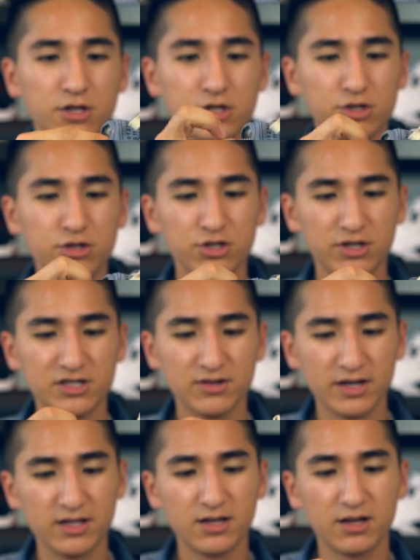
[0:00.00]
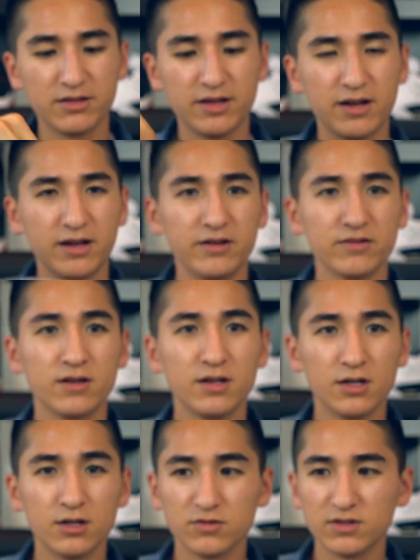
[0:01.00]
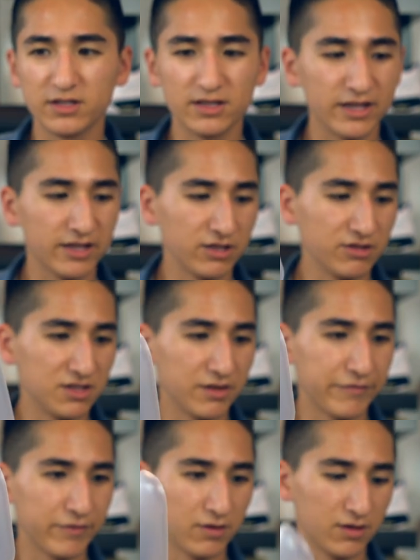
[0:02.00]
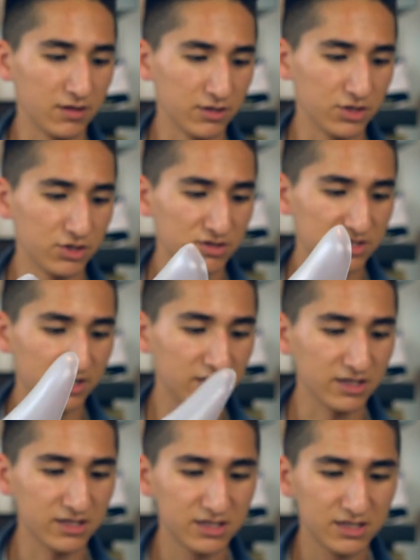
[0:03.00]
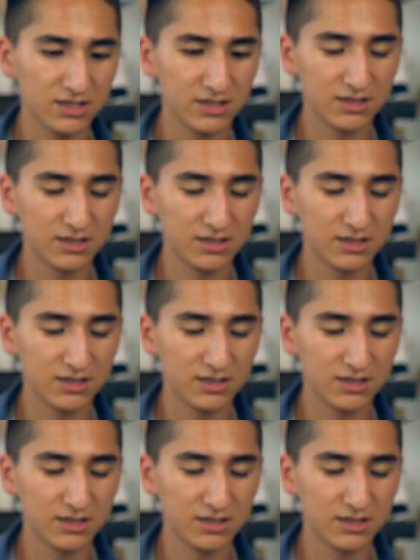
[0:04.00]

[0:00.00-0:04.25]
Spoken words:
shoe trees right here that I really like using for shoes like this.